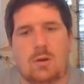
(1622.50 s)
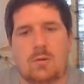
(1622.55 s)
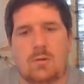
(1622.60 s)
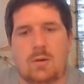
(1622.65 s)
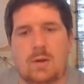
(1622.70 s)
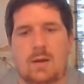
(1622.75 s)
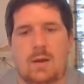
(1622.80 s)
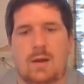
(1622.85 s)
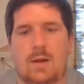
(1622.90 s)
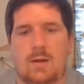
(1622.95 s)

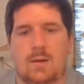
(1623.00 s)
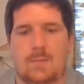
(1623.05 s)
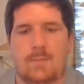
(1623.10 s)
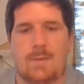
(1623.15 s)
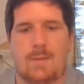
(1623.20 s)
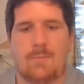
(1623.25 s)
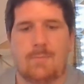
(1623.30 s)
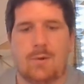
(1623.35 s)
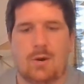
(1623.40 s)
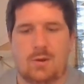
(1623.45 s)

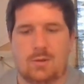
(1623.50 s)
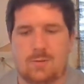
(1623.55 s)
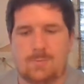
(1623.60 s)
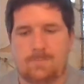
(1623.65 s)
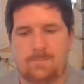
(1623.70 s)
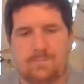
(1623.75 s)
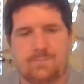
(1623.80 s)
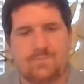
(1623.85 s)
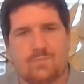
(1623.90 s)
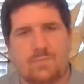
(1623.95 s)
in birth.
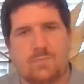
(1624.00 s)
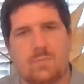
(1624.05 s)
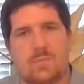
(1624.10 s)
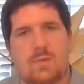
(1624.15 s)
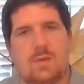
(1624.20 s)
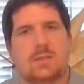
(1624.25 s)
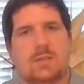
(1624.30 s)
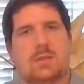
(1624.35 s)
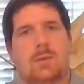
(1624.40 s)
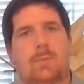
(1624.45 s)
So,